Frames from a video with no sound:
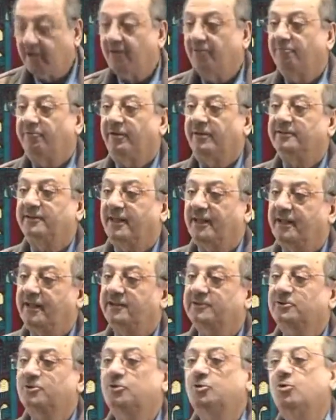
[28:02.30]

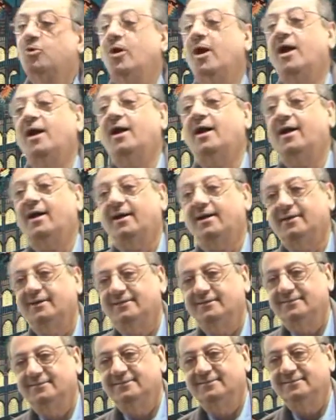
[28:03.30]
fadarastuha.
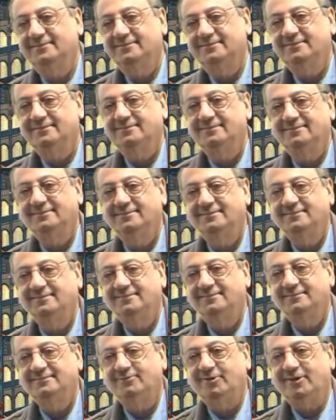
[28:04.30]

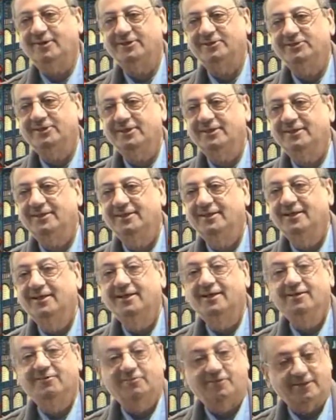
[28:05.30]
What is it?
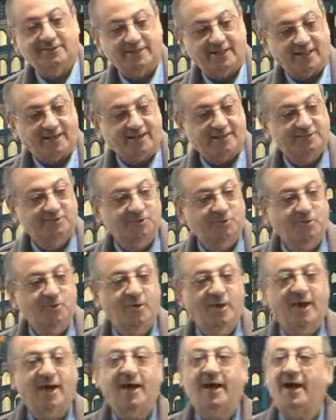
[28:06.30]

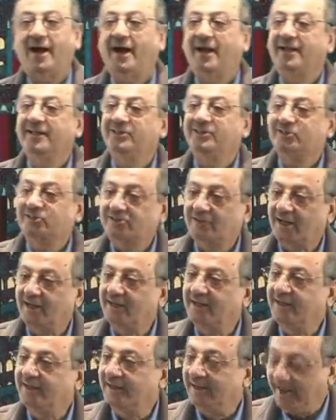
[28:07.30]
Fadarastuha. I
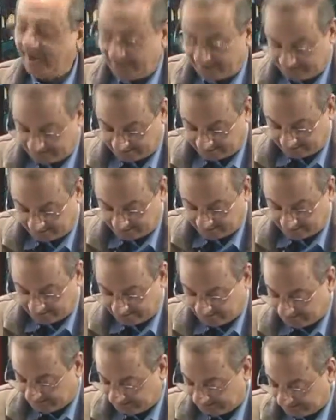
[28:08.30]
studied it.
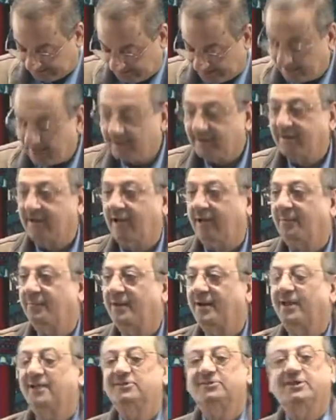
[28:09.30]

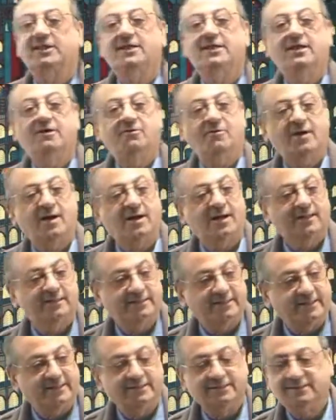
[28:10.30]
Qabla
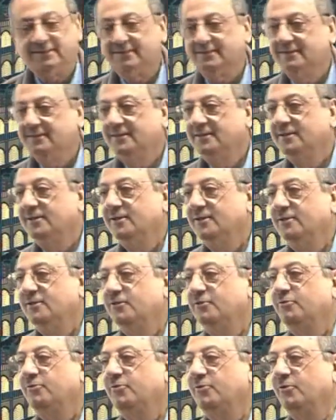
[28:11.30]
sanawatin.
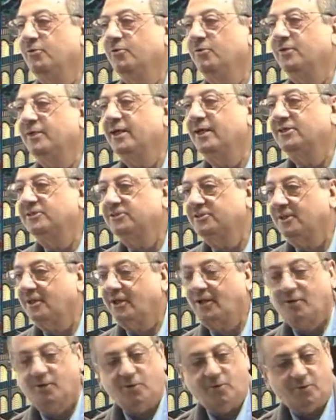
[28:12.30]
Few years
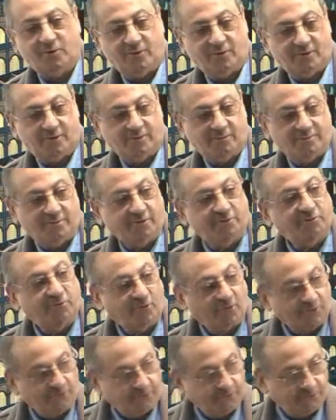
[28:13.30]
ago.
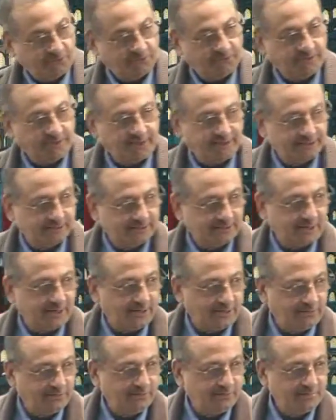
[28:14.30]
Before few years. Are
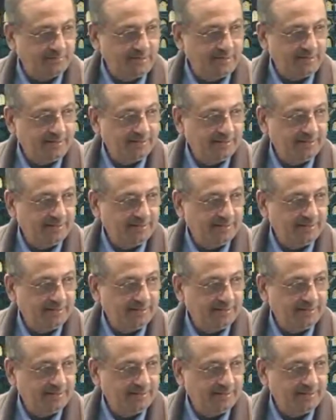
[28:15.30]
you with me?